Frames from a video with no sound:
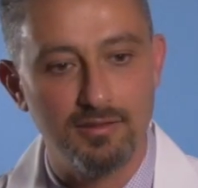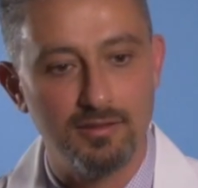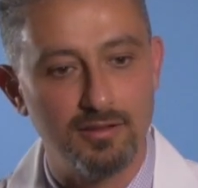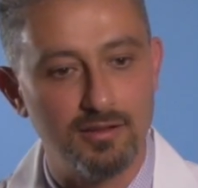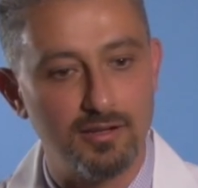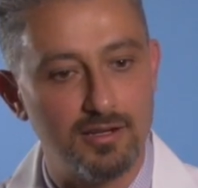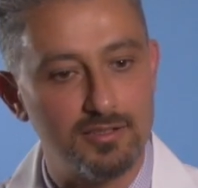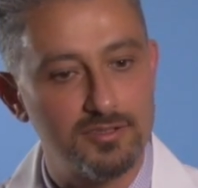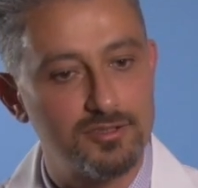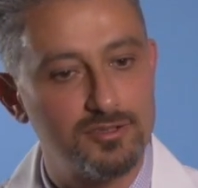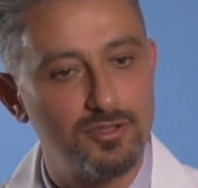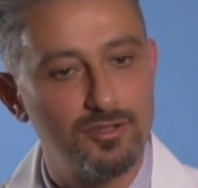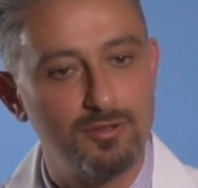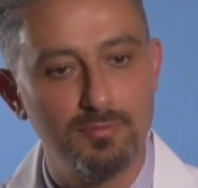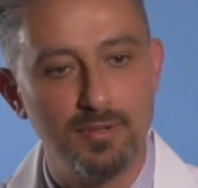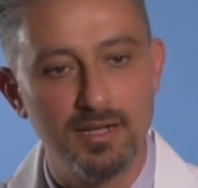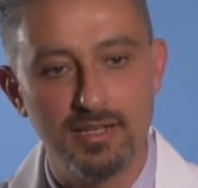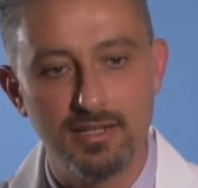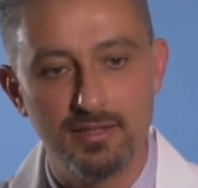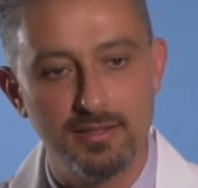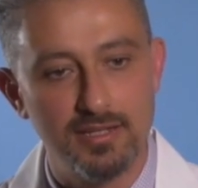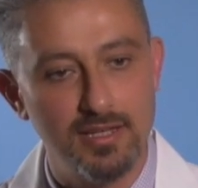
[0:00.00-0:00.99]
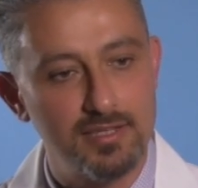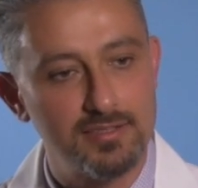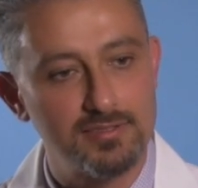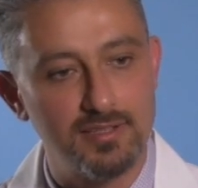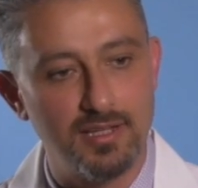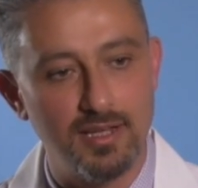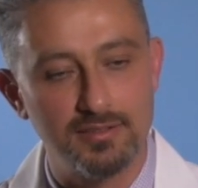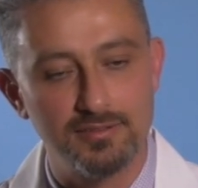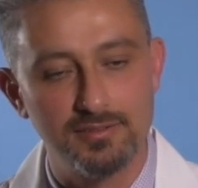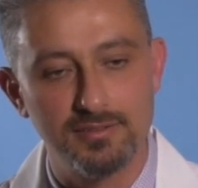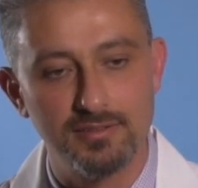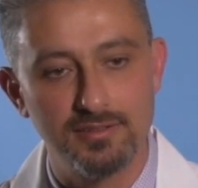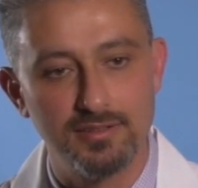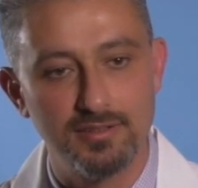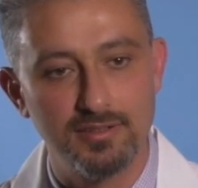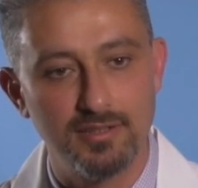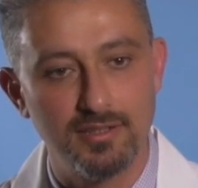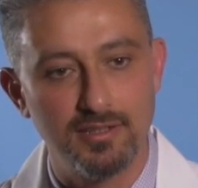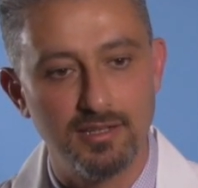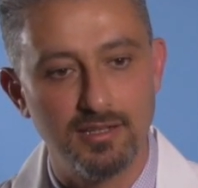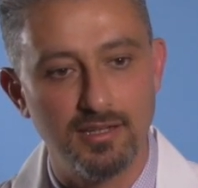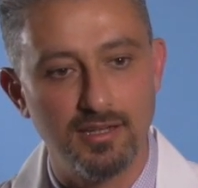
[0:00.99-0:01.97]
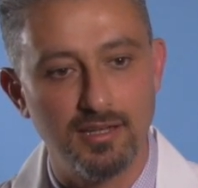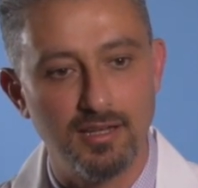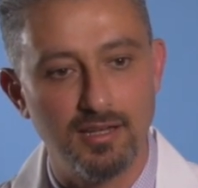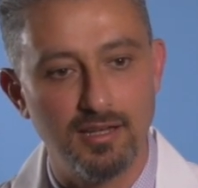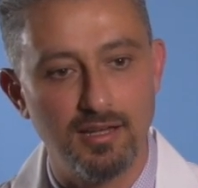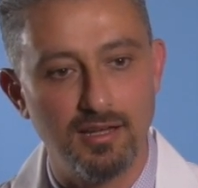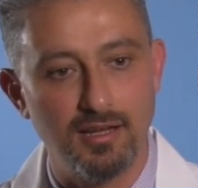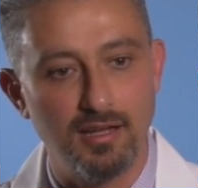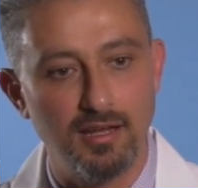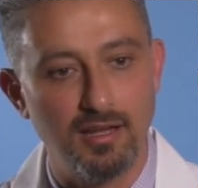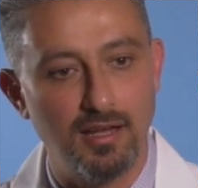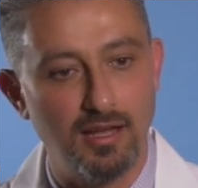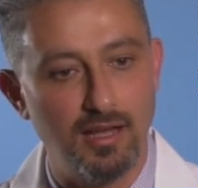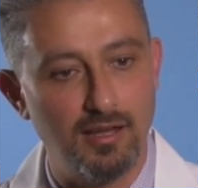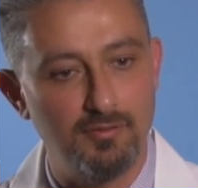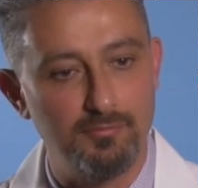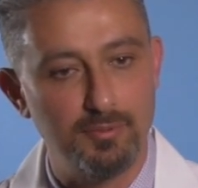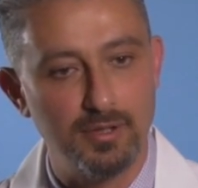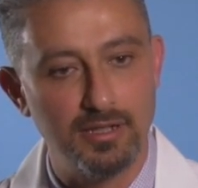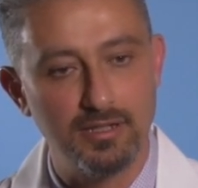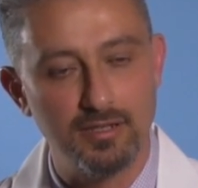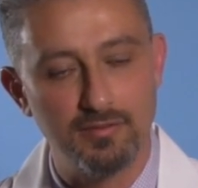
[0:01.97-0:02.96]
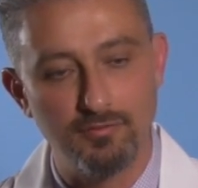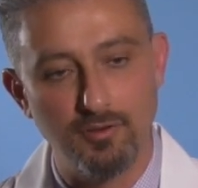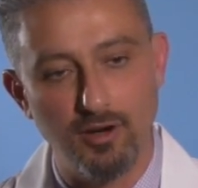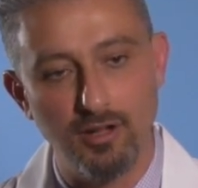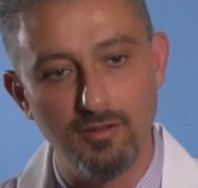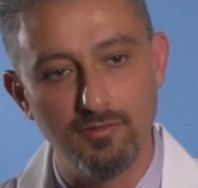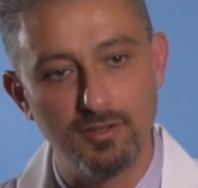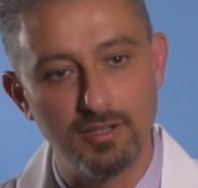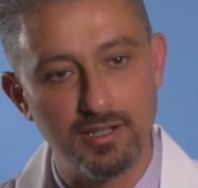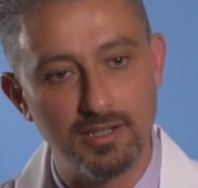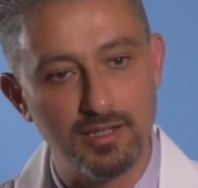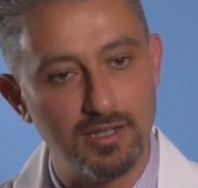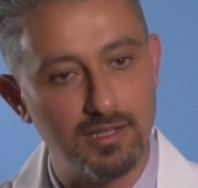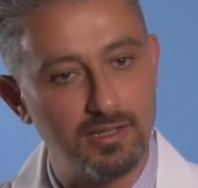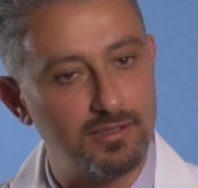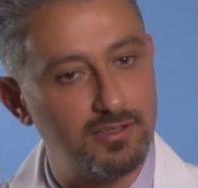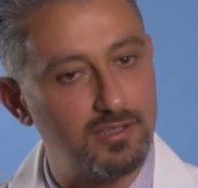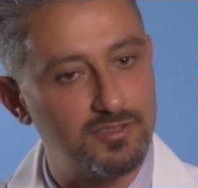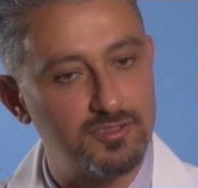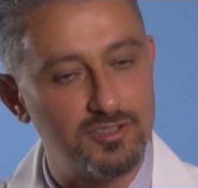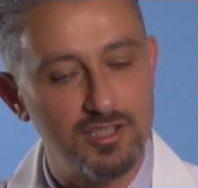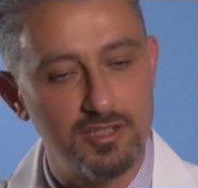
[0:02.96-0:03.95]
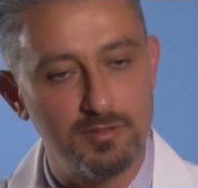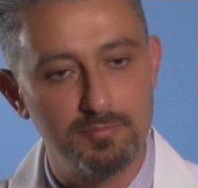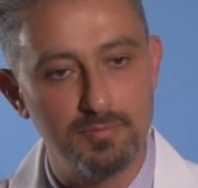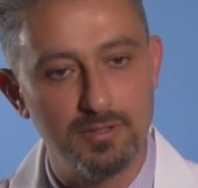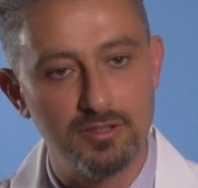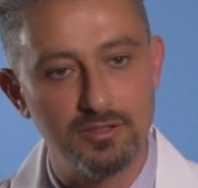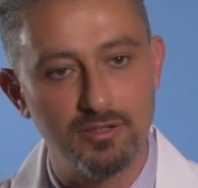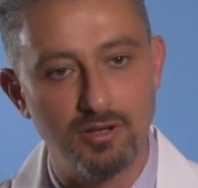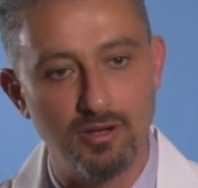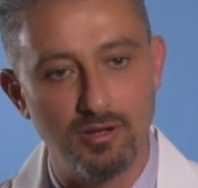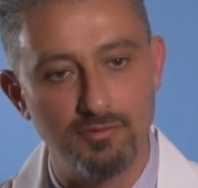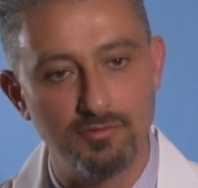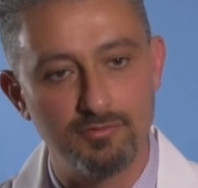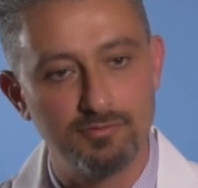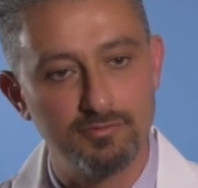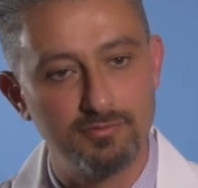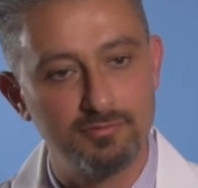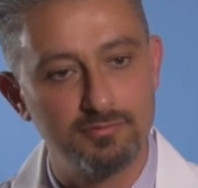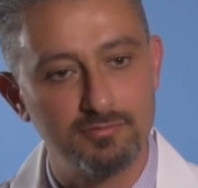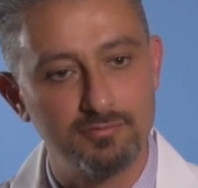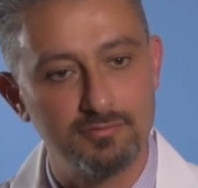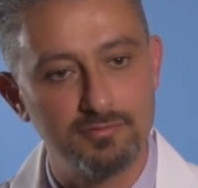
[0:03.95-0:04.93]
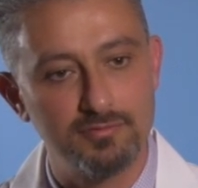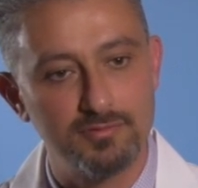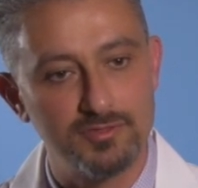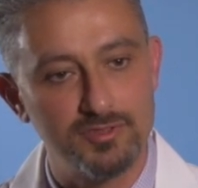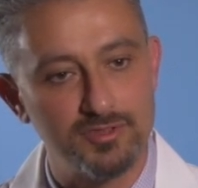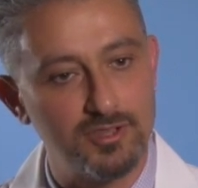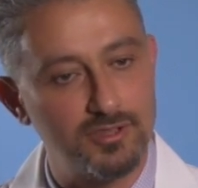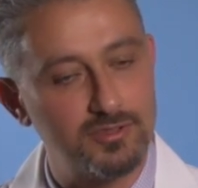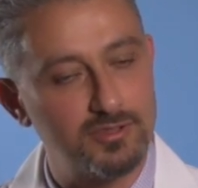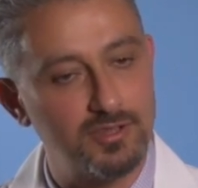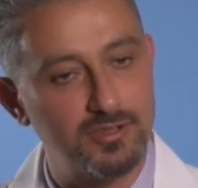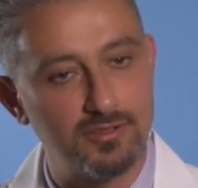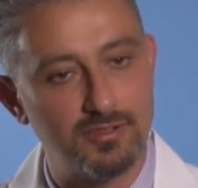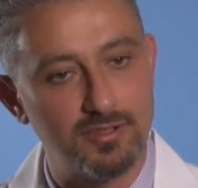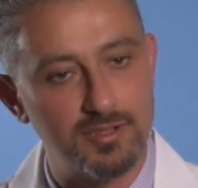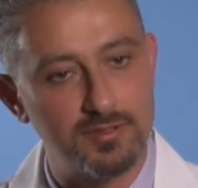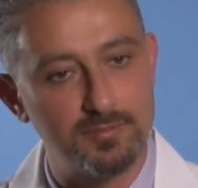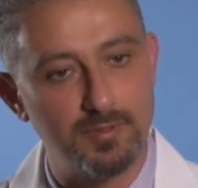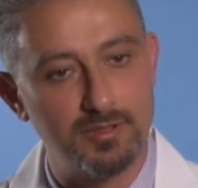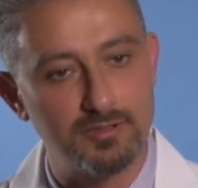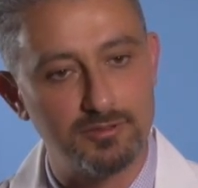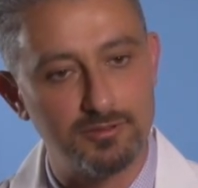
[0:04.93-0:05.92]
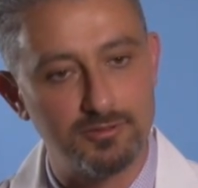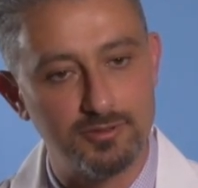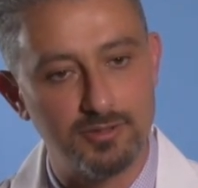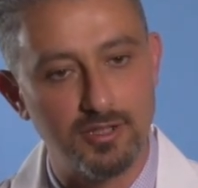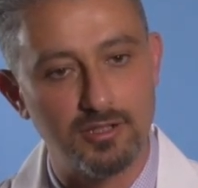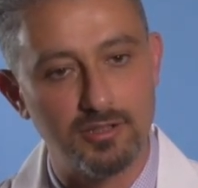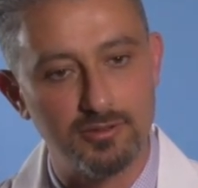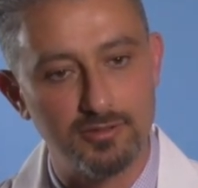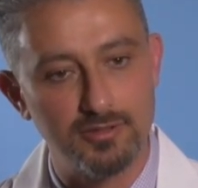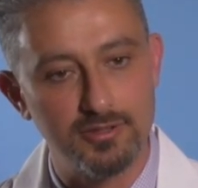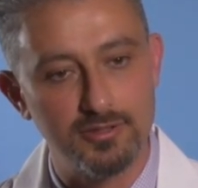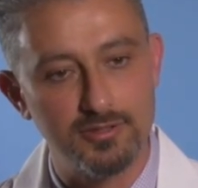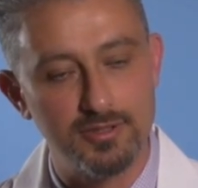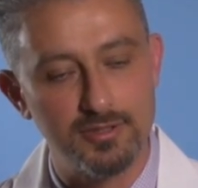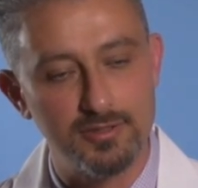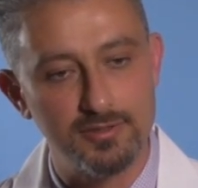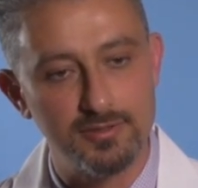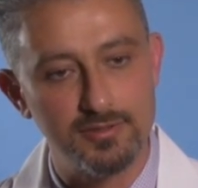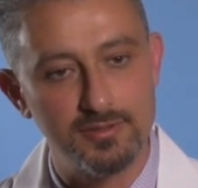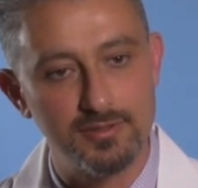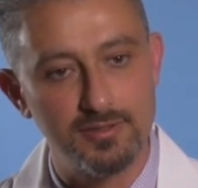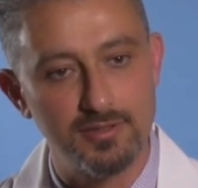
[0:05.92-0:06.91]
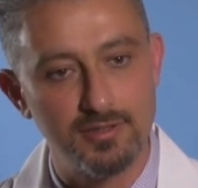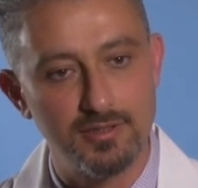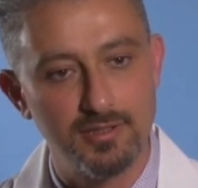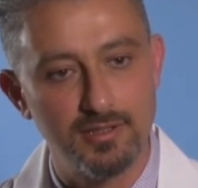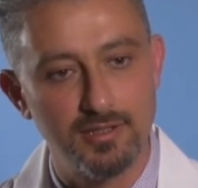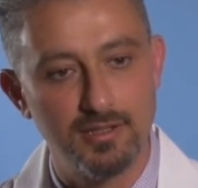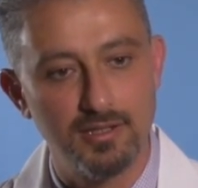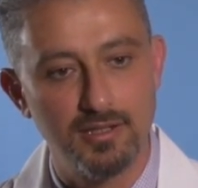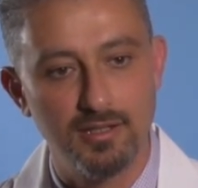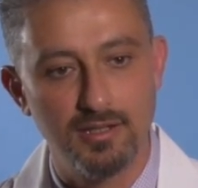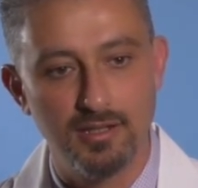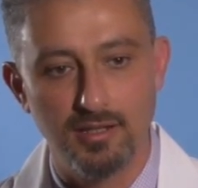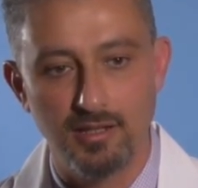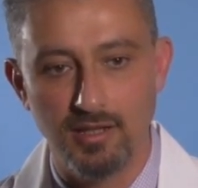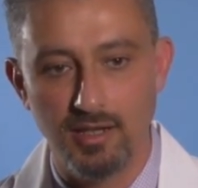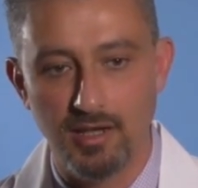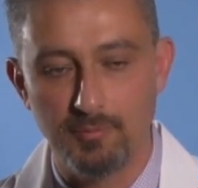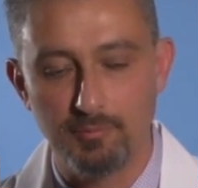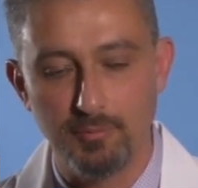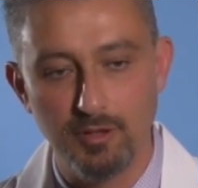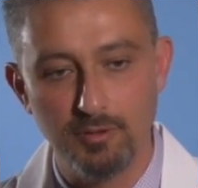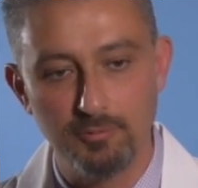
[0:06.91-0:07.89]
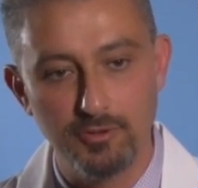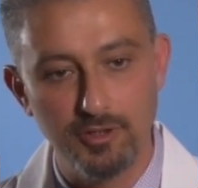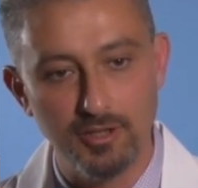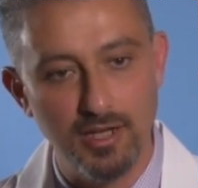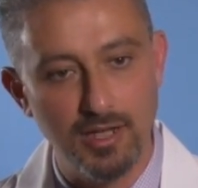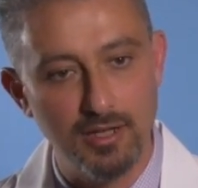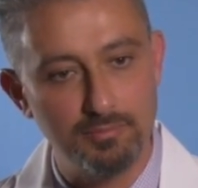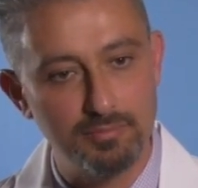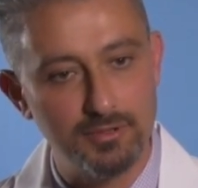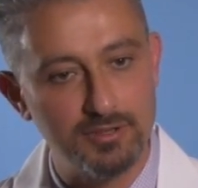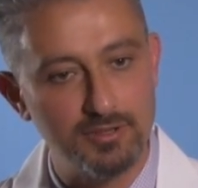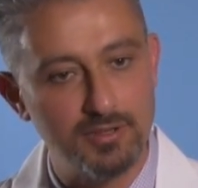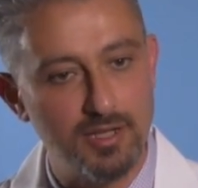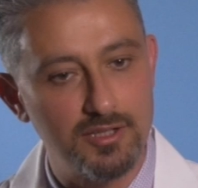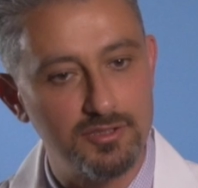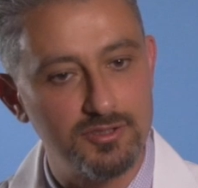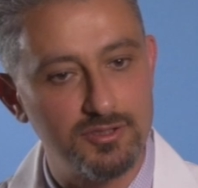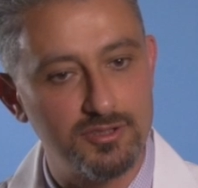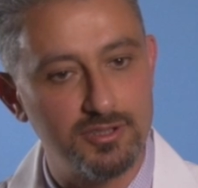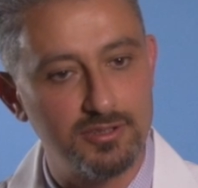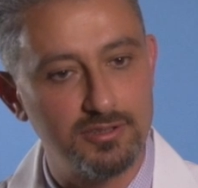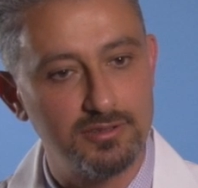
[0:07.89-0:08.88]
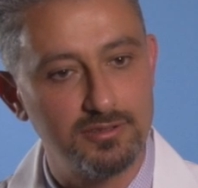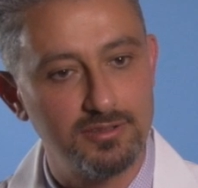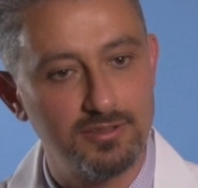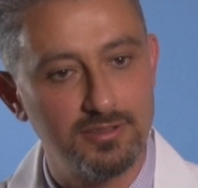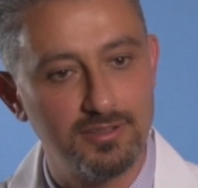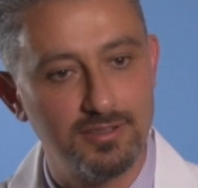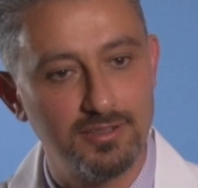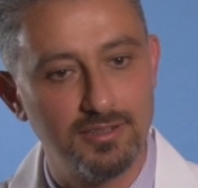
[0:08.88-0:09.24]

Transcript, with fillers: There are so many things that have been evolving in the treatment of certain respiratory conditions like pulmonary hypertension,